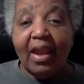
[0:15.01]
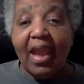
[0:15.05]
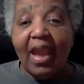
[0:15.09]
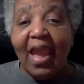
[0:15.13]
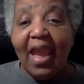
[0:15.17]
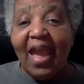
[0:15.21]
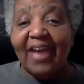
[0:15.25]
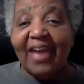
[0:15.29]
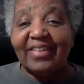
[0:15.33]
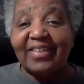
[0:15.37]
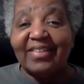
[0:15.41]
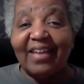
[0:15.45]

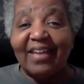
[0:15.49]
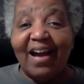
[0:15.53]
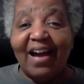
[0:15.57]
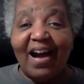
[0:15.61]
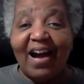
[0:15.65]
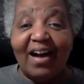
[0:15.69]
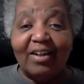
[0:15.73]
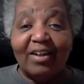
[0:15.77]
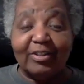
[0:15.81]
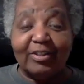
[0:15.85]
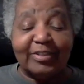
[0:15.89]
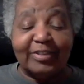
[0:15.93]
and
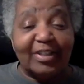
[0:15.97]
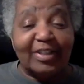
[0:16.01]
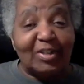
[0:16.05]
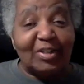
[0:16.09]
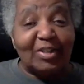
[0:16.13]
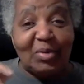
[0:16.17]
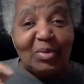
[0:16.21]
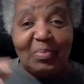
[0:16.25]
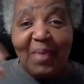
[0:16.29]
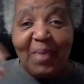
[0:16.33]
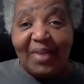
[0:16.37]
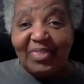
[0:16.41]
I'll tell
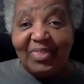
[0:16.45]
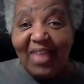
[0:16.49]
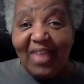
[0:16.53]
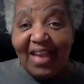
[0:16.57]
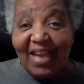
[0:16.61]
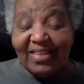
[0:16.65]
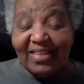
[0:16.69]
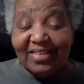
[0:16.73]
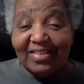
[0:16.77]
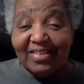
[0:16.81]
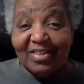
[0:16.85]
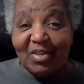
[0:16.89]
you about
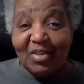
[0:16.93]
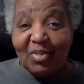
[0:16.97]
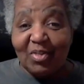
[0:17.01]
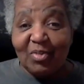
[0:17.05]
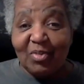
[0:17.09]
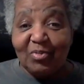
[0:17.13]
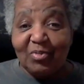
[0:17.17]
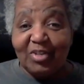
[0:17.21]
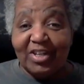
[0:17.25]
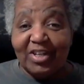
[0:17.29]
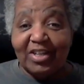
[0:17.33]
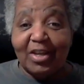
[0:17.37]
that in
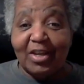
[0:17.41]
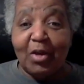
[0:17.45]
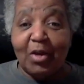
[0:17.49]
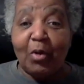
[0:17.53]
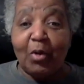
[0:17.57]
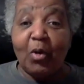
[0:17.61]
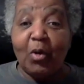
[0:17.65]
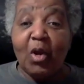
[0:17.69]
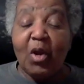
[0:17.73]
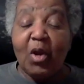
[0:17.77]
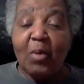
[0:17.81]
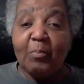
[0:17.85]
another video.
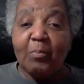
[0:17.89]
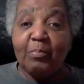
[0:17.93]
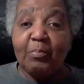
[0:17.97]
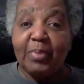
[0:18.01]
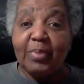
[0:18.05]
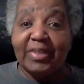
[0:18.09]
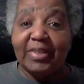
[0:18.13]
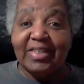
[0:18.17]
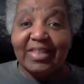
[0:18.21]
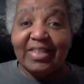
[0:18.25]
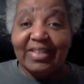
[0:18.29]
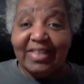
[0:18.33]

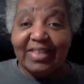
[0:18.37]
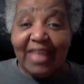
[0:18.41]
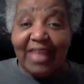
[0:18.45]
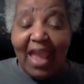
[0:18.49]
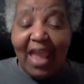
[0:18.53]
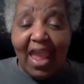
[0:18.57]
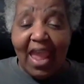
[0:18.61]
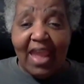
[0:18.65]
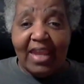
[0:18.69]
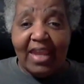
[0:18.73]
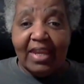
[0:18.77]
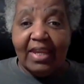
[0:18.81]
But
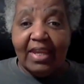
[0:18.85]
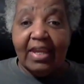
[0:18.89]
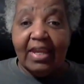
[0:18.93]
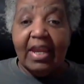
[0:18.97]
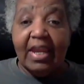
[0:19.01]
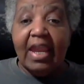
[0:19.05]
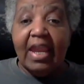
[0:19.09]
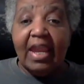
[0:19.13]
today,